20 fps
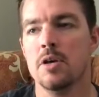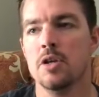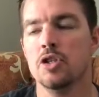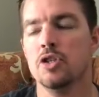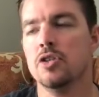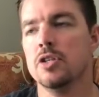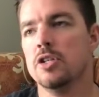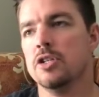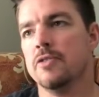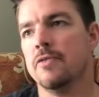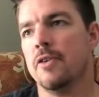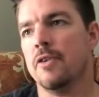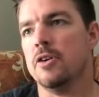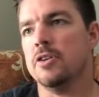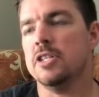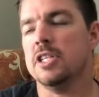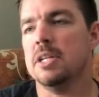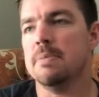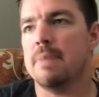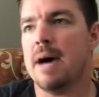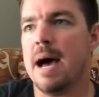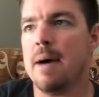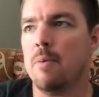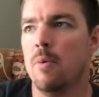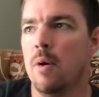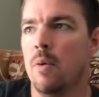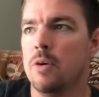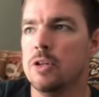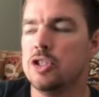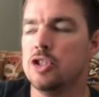So there's a verse in the
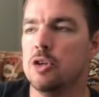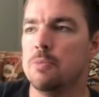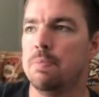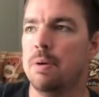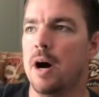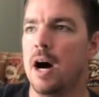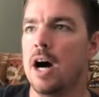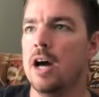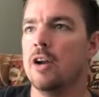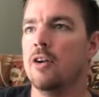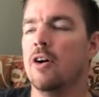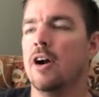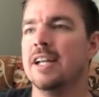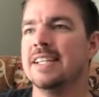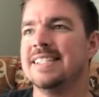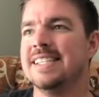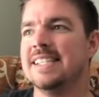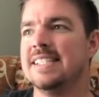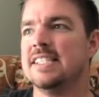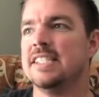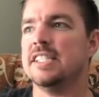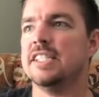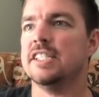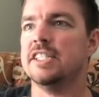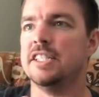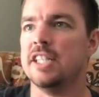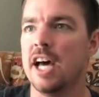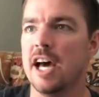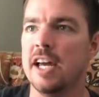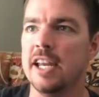Bible I want you to ponder on. It says,
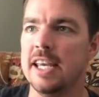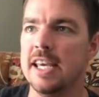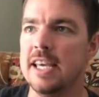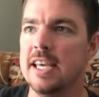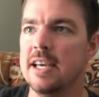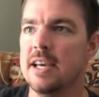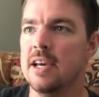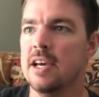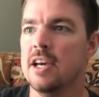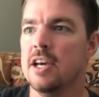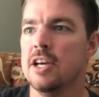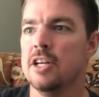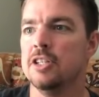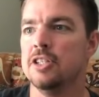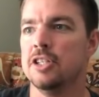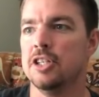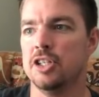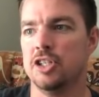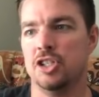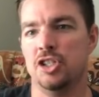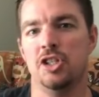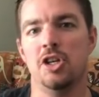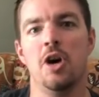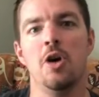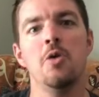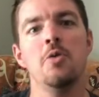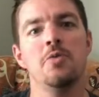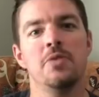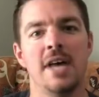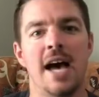study to
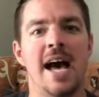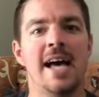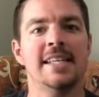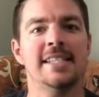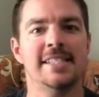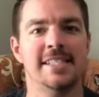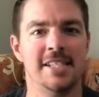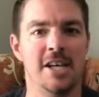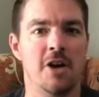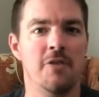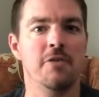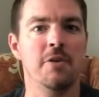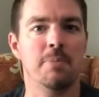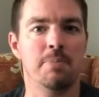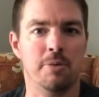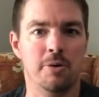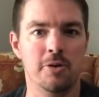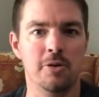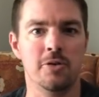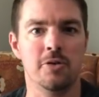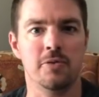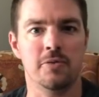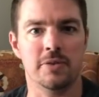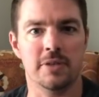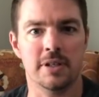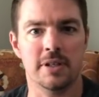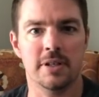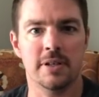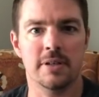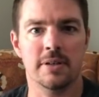show thyself
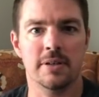approved.